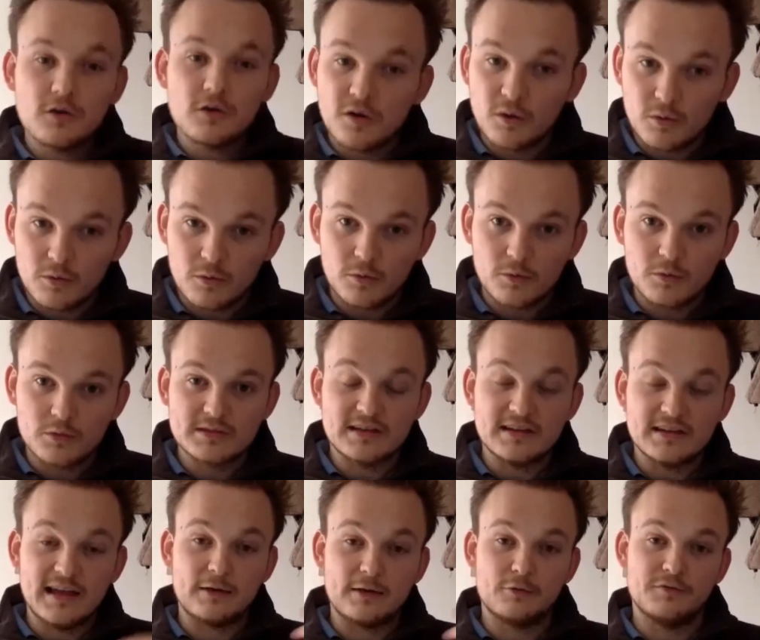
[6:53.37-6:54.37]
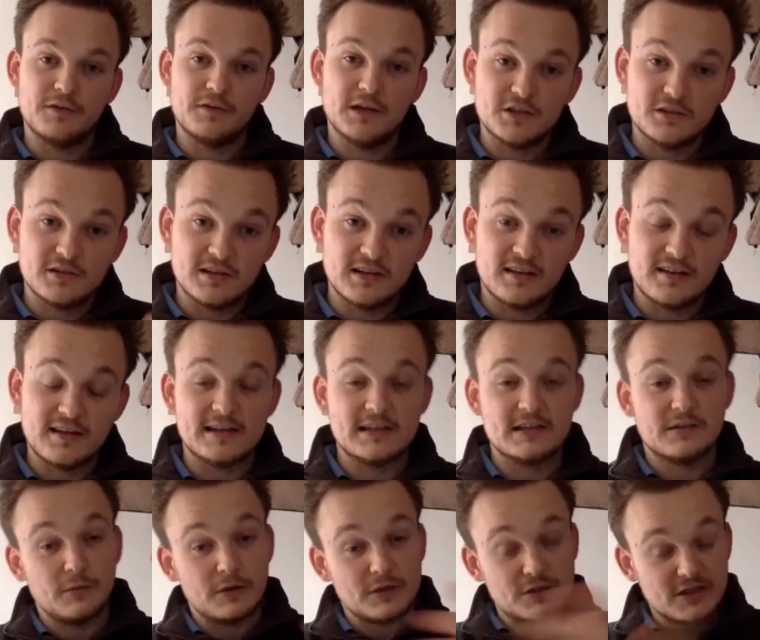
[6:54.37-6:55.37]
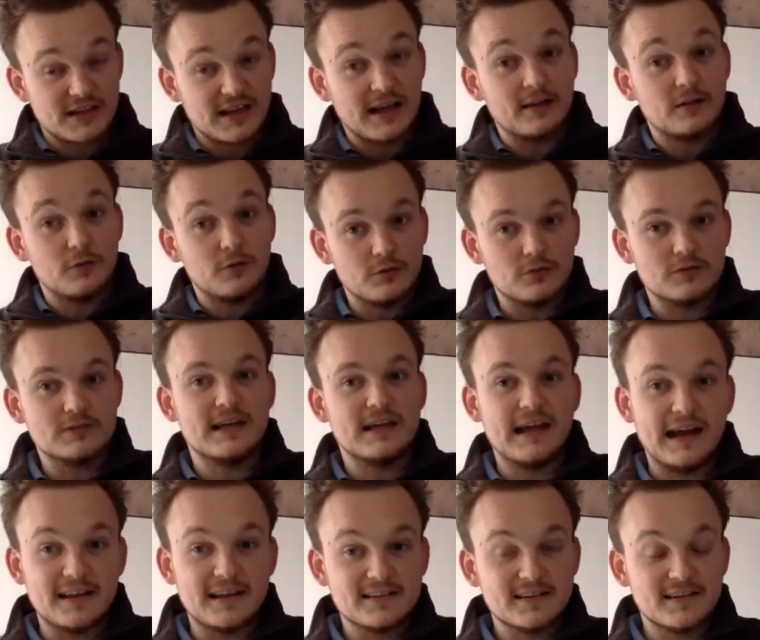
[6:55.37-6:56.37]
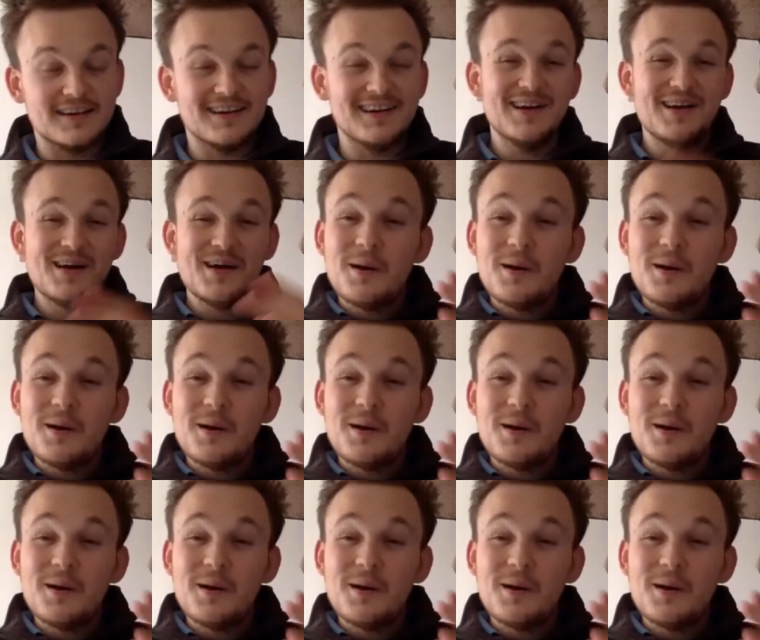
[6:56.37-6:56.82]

cause an aggravation to the disc, which can cause sciatica.